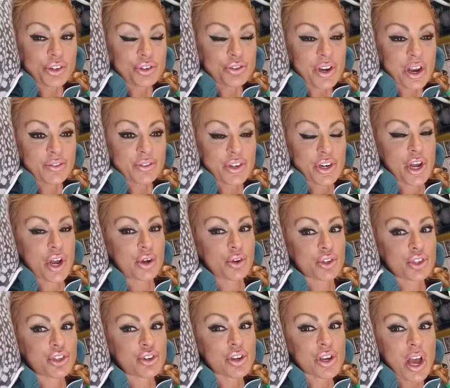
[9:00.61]
You never know.
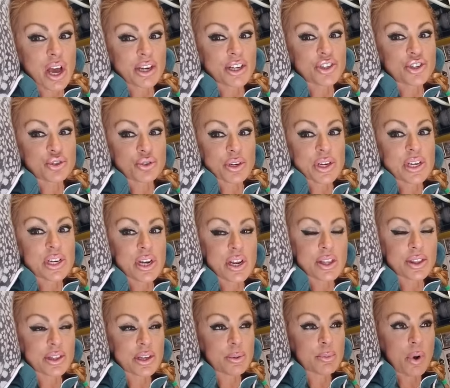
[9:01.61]
So you got to treat
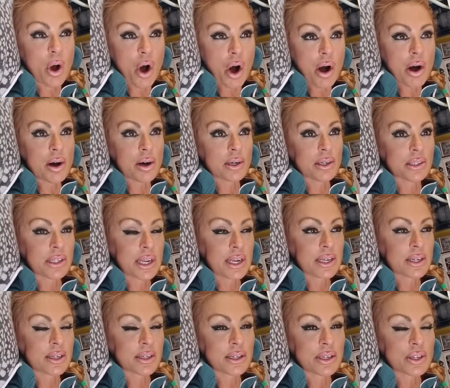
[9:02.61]
them all
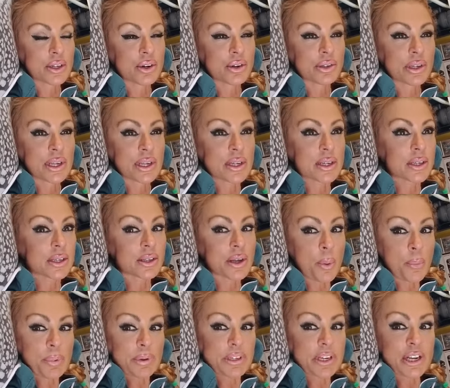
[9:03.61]
like, you know, like
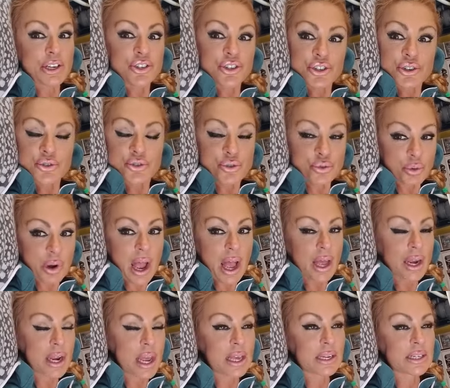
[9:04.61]
a potential
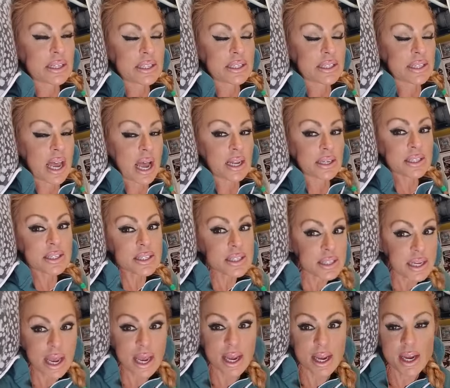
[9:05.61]
threat. And it's sad to
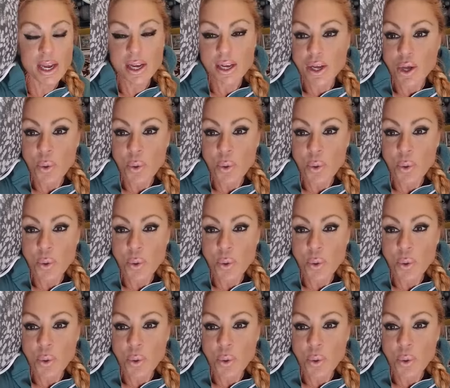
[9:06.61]
say.